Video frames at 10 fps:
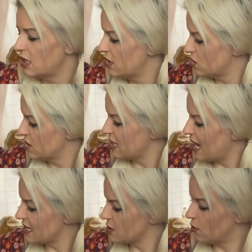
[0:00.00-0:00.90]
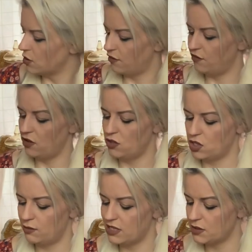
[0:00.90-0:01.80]
Let's just ask what the
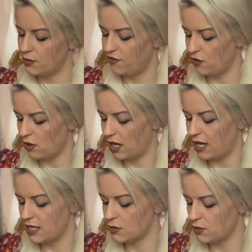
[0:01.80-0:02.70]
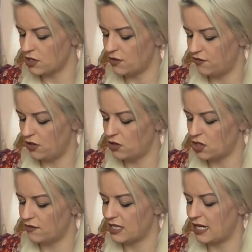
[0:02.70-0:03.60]
future is with you guys. What's the
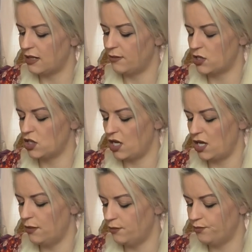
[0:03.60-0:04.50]
future of deck number two?